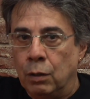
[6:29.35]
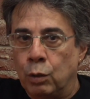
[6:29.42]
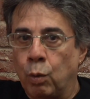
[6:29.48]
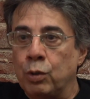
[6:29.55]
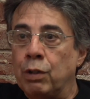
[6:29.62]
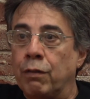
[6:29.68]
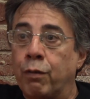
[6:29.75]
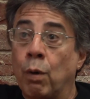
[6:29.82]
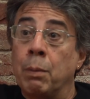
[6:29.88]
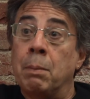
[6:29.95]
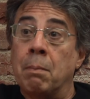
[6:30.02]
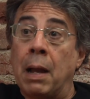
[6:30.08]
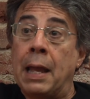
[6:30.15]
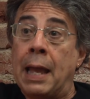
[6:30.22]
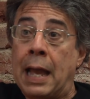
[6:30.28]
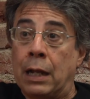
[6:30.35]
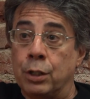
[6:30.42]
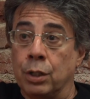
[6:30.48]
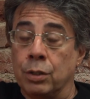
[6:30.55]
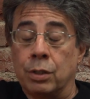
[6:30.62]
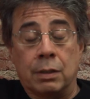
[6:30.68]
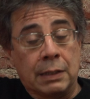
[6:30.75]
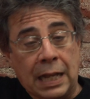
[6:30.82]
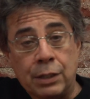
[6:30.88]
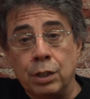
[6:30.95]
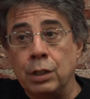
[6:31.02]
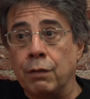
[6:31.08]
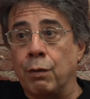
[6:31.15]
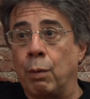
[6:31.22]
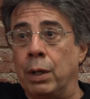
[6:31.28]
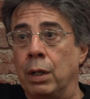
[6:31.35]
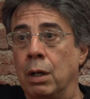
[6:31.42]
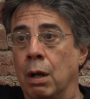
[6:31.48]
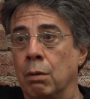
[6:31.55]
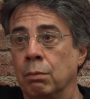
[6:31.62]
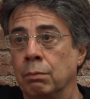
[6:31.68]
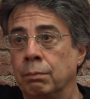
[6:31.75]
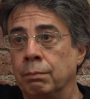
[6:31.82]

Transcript: towards informing my actions. That's a different way to go.